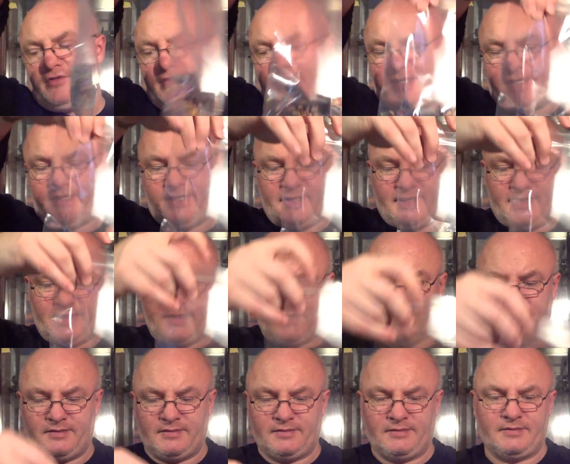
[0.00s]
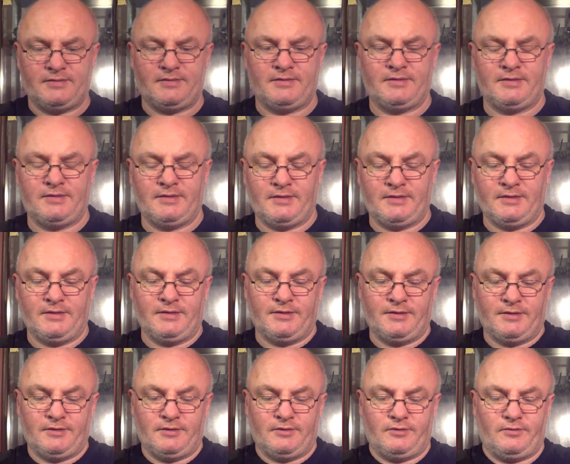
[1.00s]
the
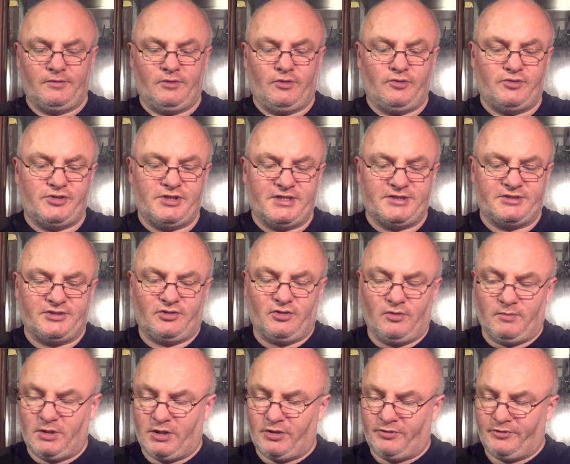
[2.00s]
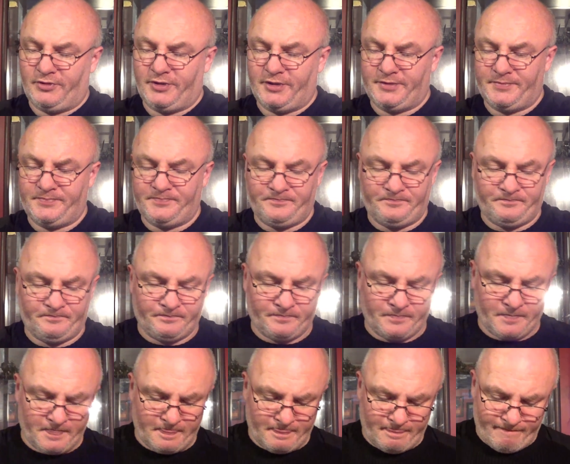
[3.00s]
Ujits to come along,
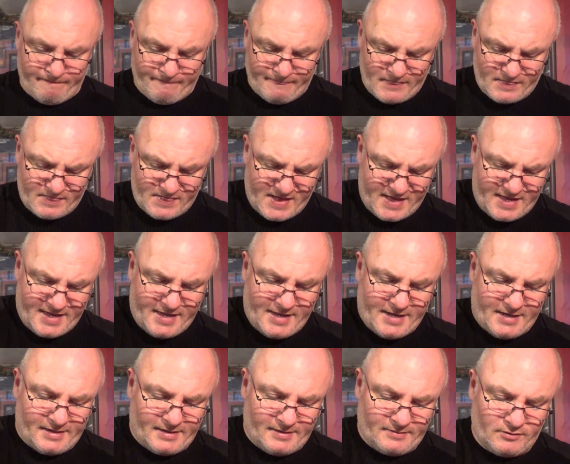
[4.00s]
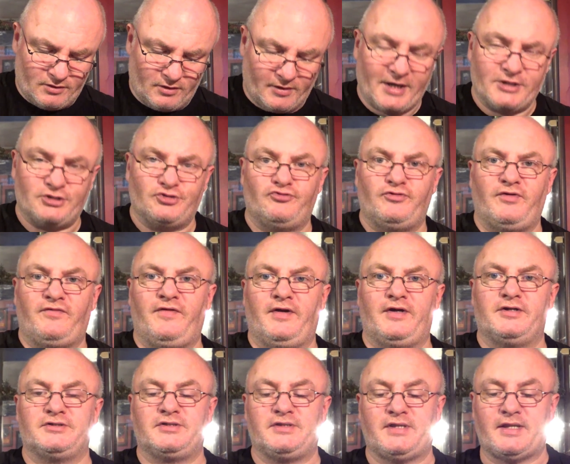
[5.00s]
the legendary
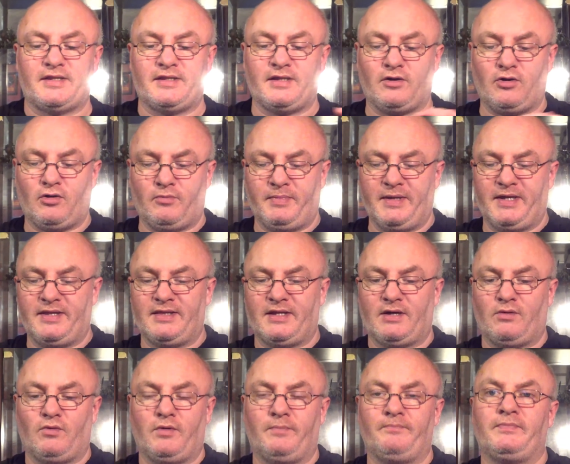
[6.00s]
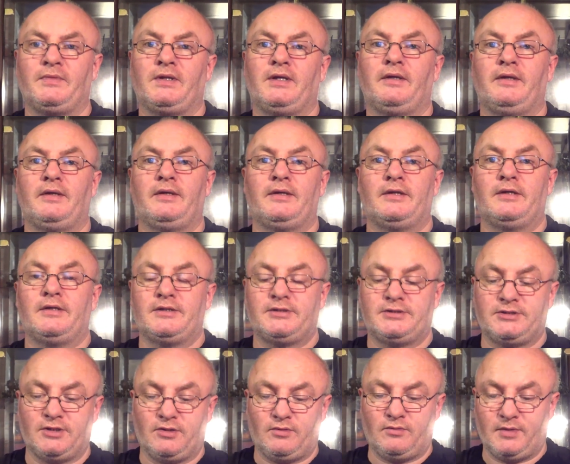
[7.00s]
figures, and then they won't be in that one.
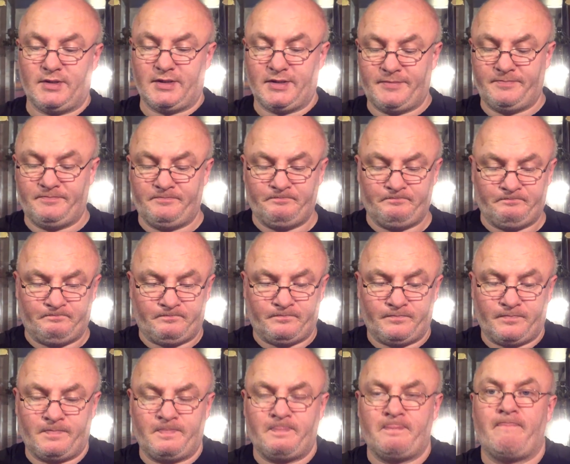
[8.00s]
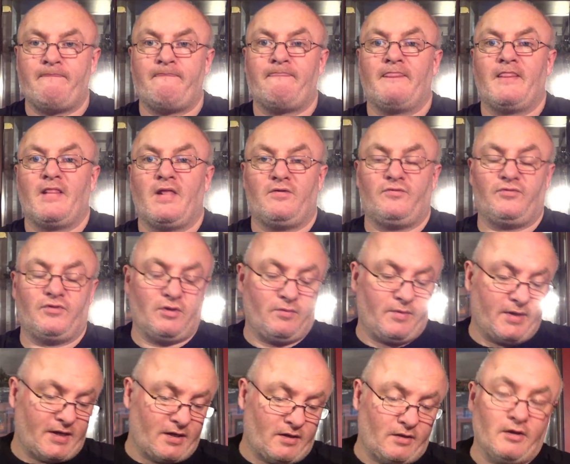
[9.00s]
So there
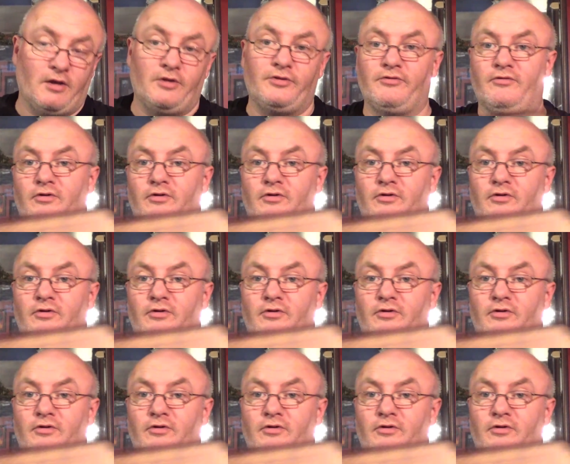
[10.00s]
we are, and they're